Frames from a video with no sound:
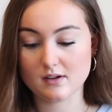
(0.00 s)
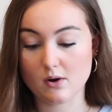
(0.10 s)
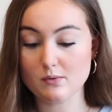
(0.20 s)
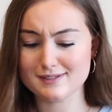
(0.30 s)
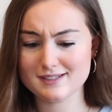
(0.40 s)

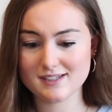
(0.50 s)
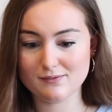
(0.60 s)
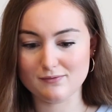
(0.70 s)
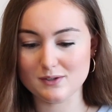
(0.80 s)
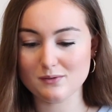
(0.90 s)
Oh, is this the
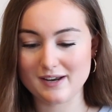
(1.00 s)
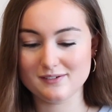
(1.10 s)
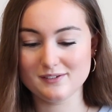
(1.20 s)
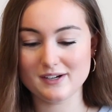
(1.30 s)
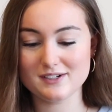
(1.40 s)
view? I
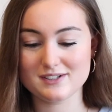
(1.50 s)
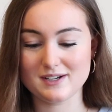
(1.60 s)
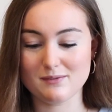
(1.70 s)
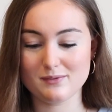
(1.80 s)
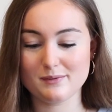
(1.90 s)
don't
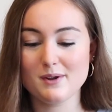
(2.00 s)
understand.